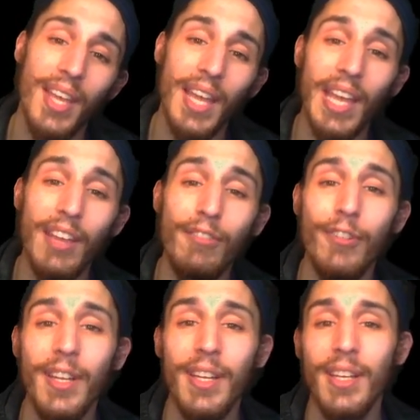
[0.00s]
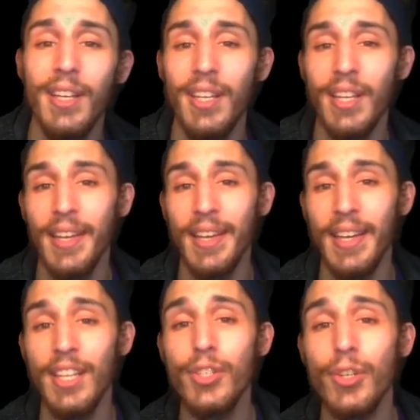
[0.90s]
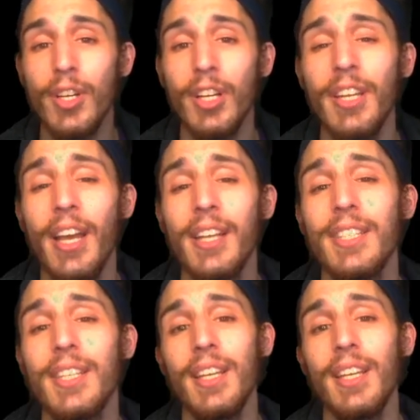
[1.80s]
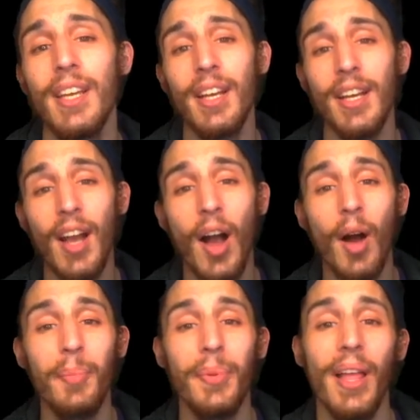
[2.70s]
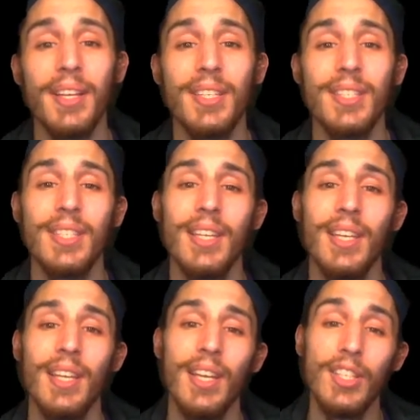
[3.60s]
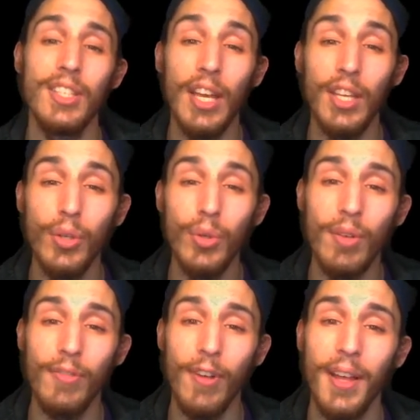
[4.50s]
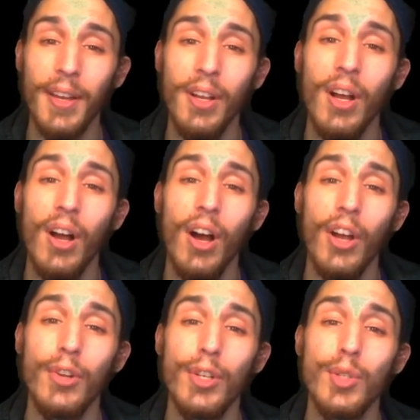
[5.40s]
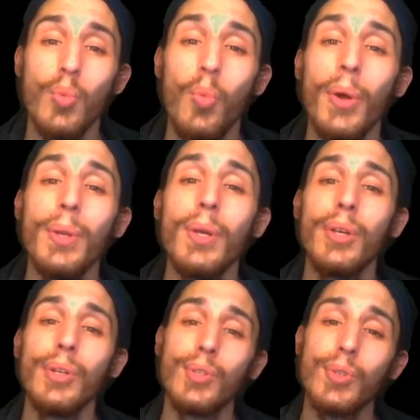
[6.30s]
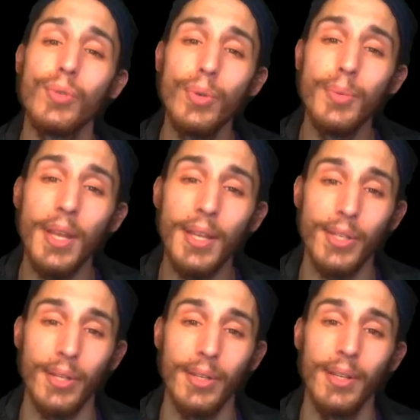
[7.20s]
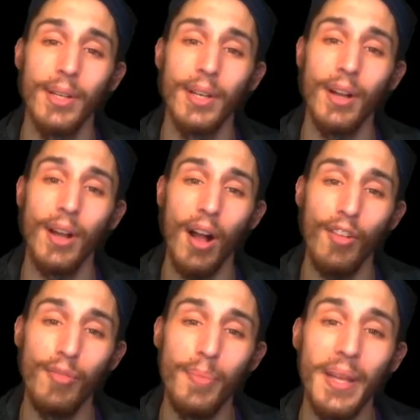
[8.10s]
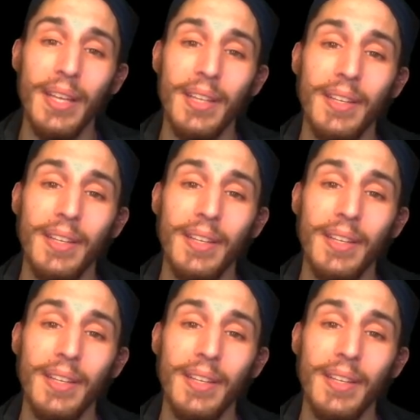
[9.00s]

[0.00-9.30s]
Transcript: Infinite, interconnected, complex, yet unified under its one true nature of being.